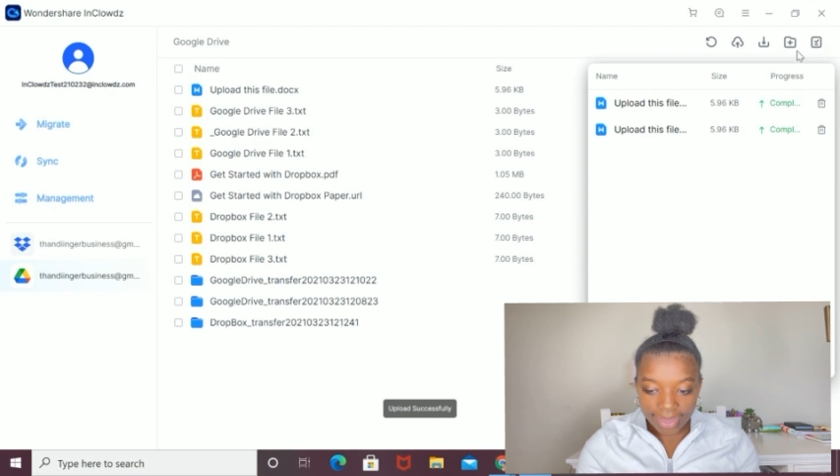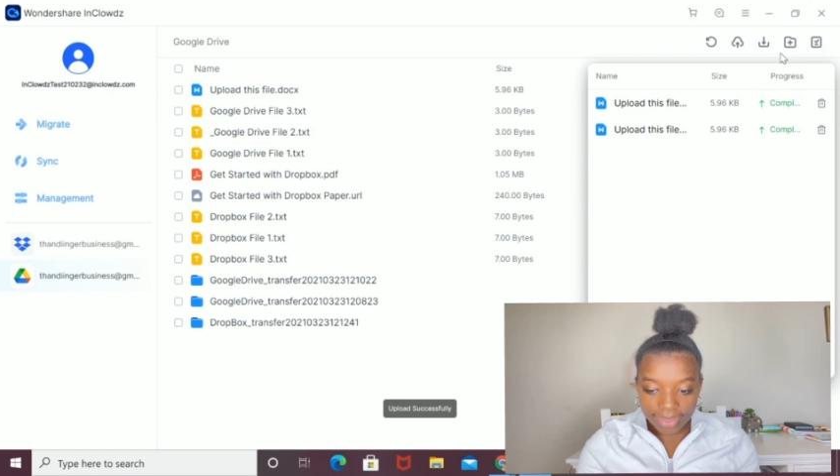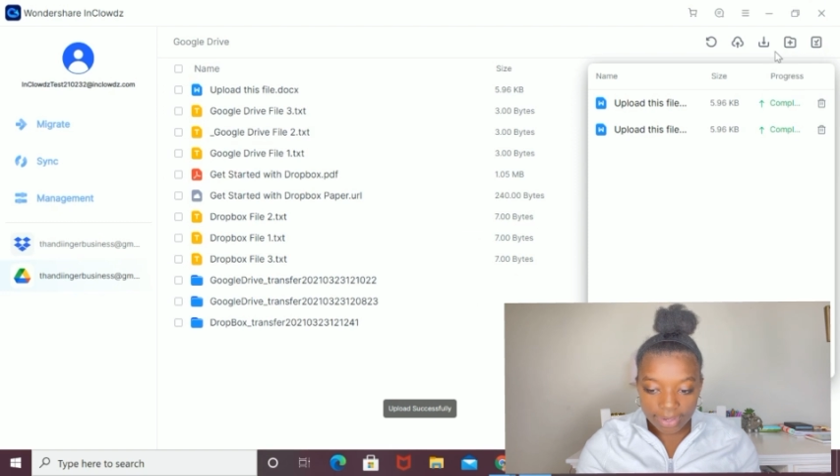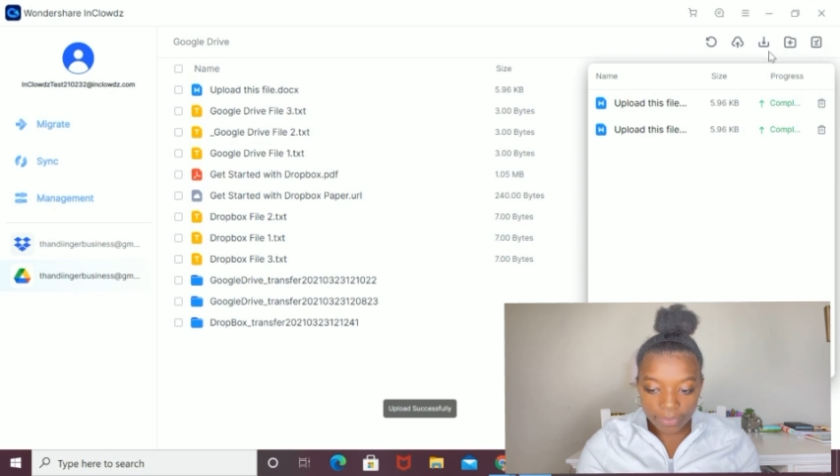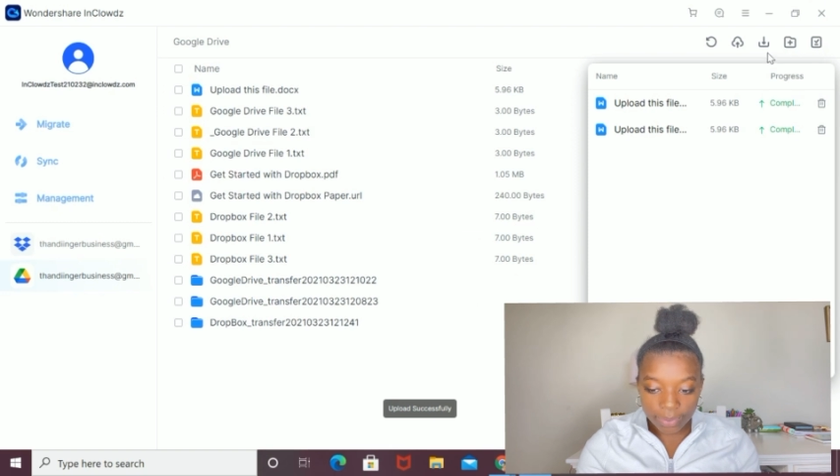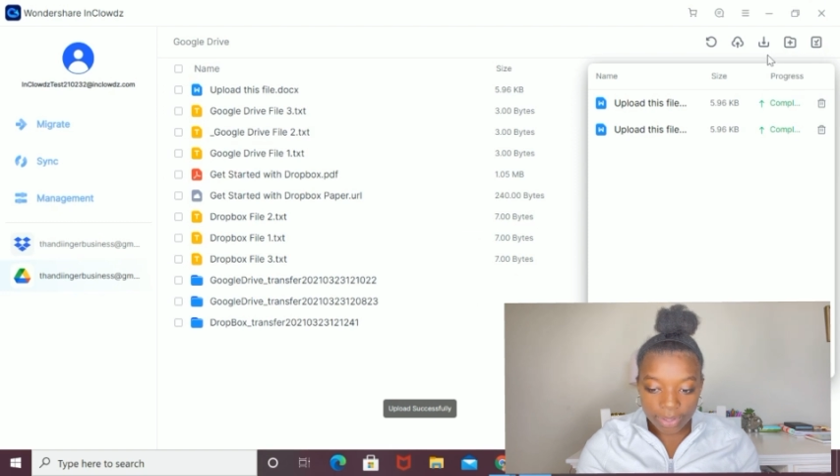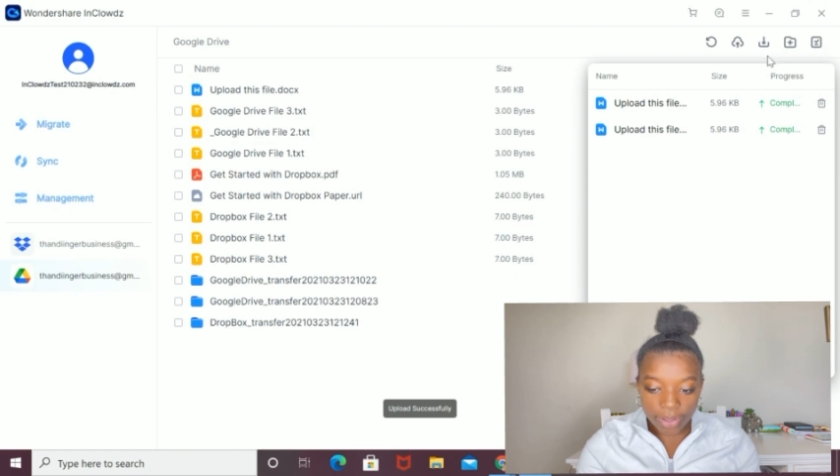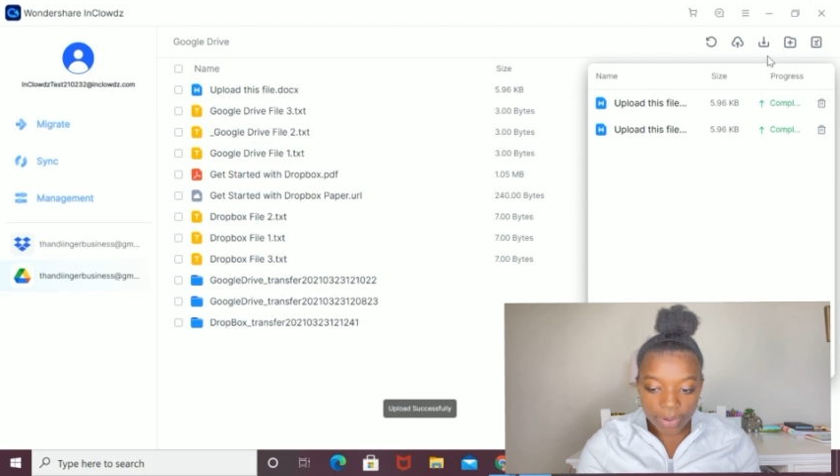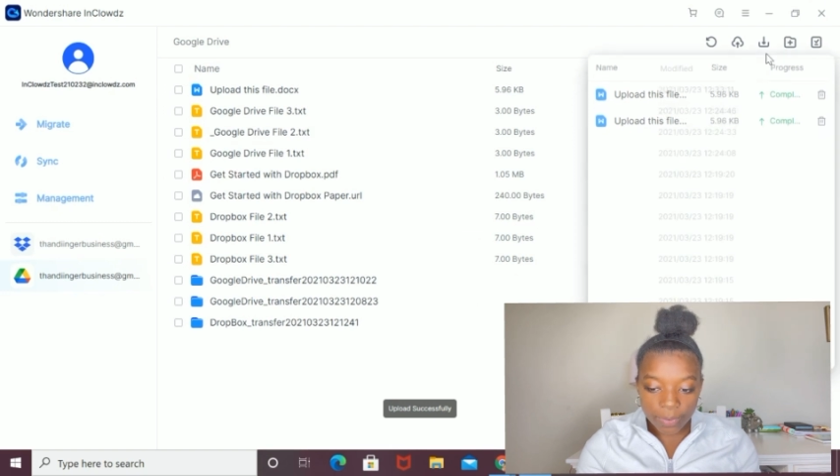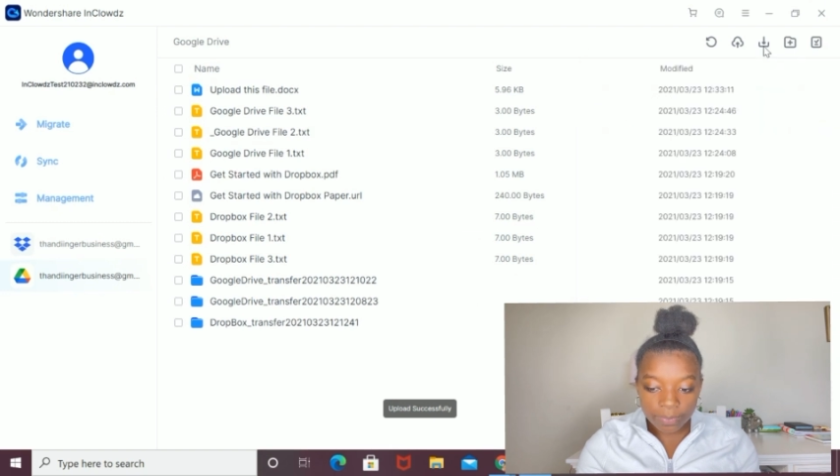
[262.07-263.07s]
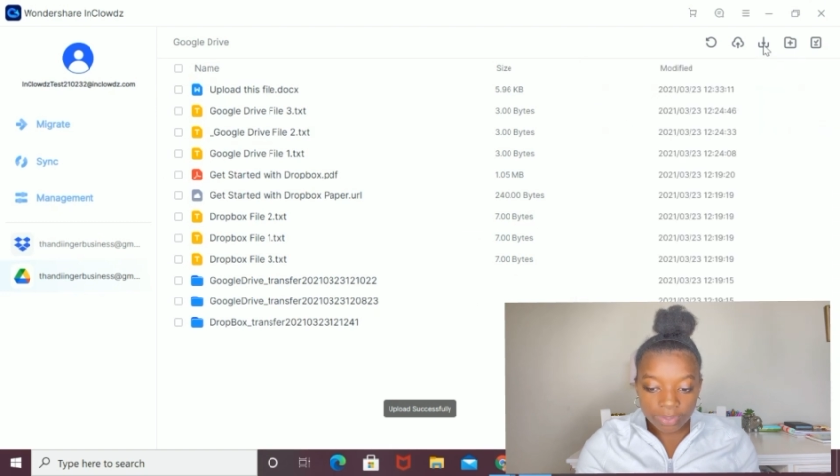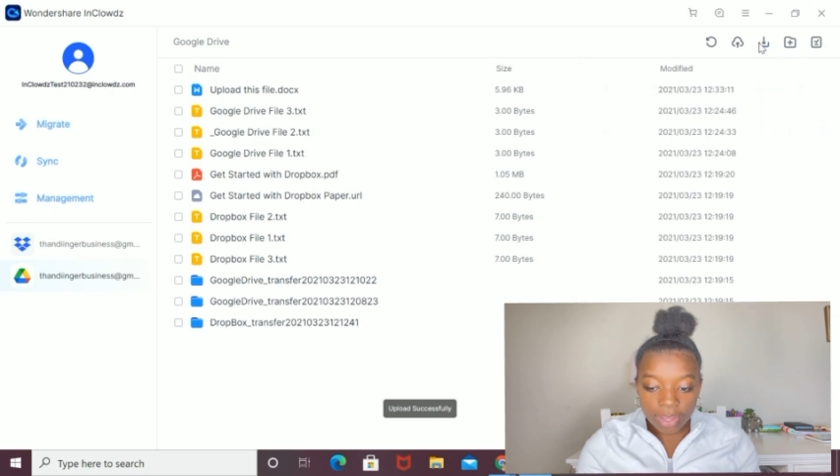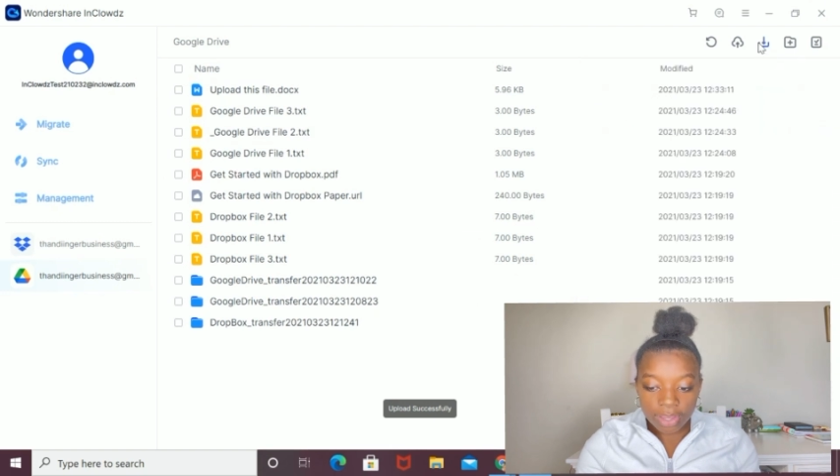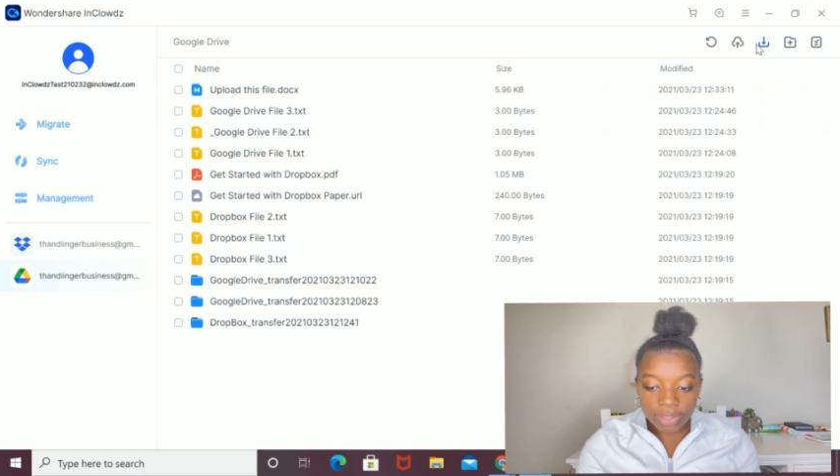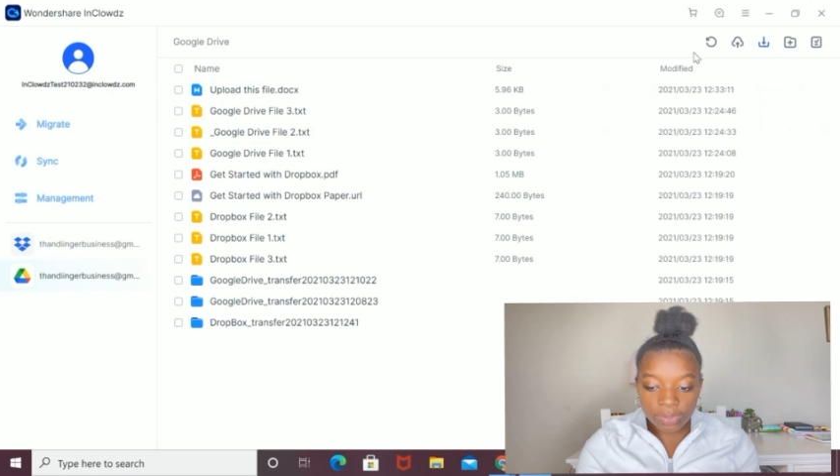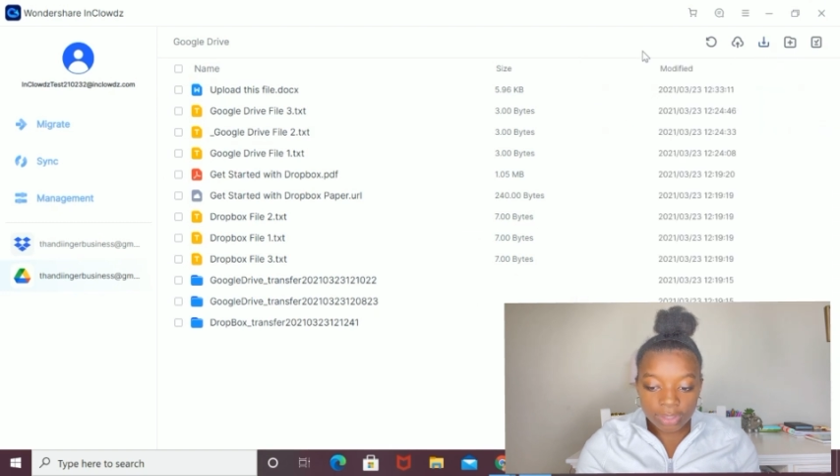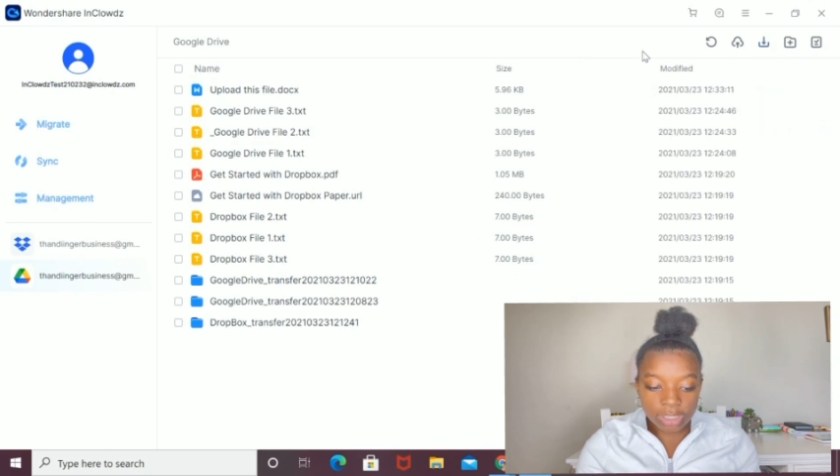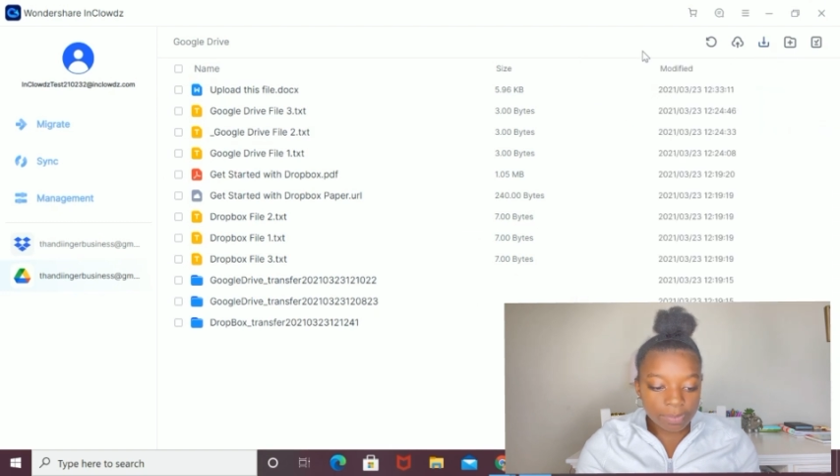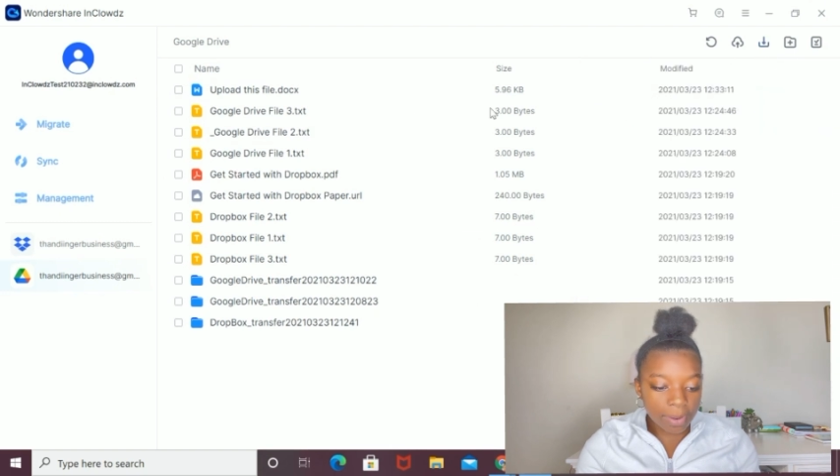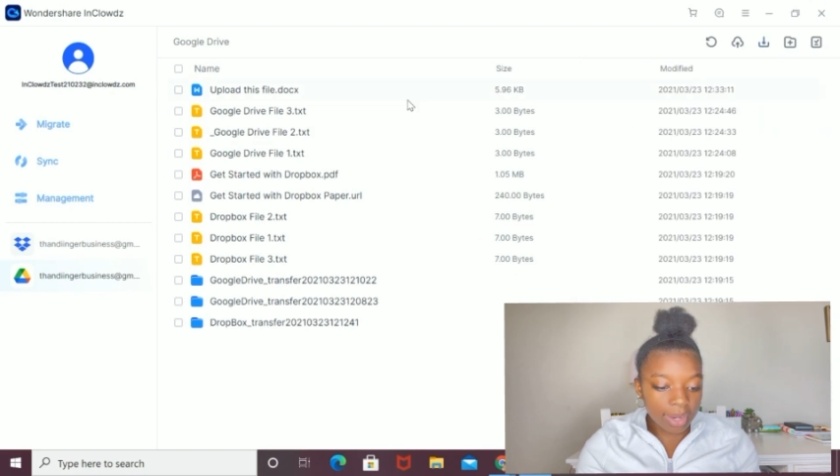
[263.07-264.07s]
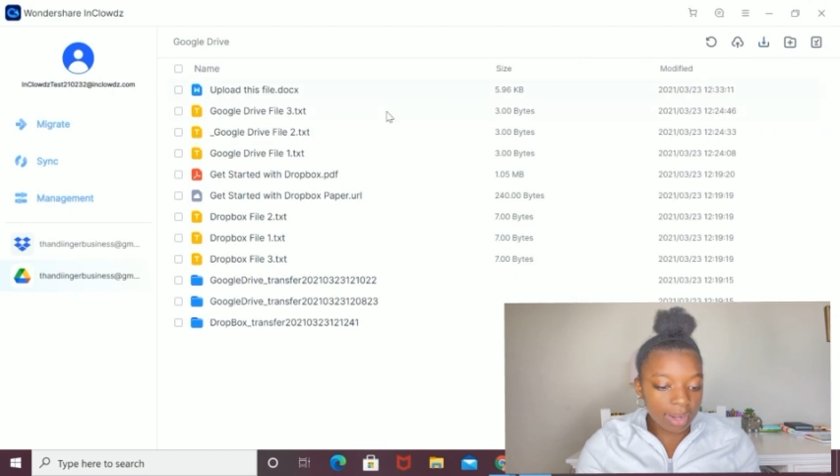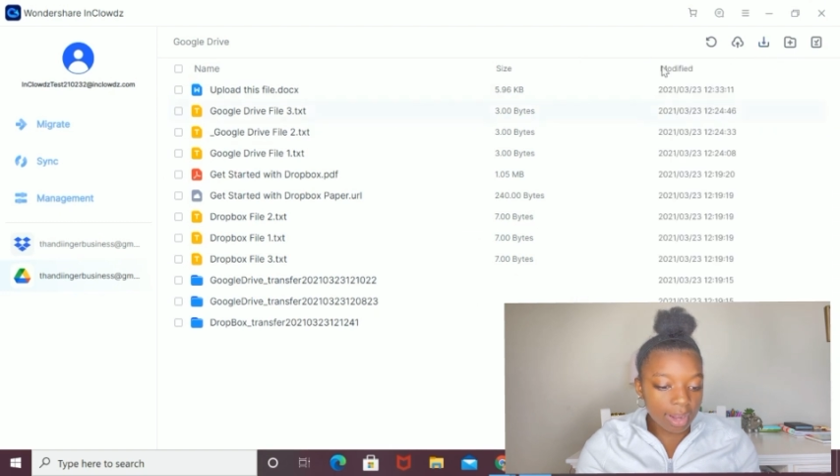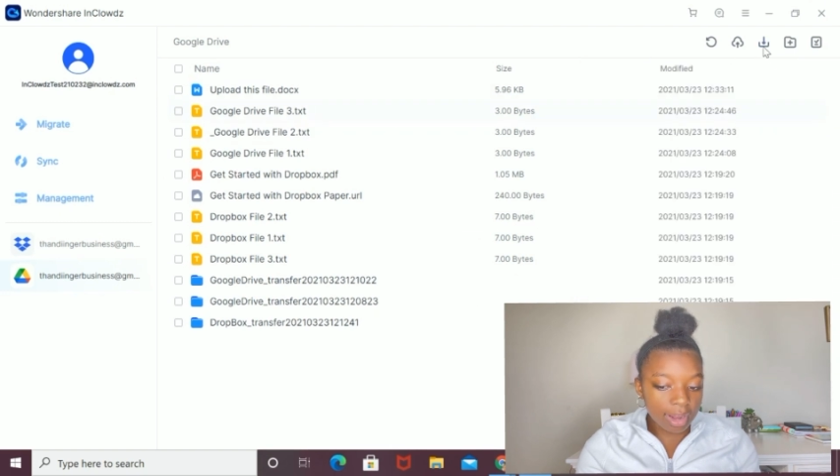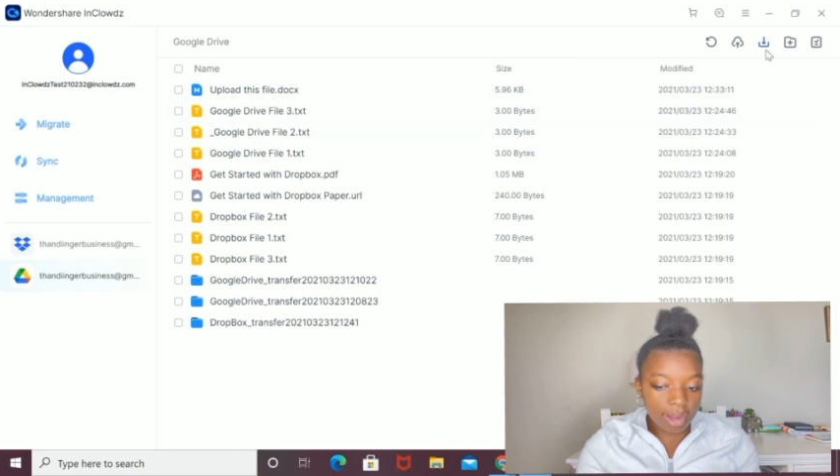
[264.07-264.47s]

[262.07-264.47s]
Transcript: There we go. Using this button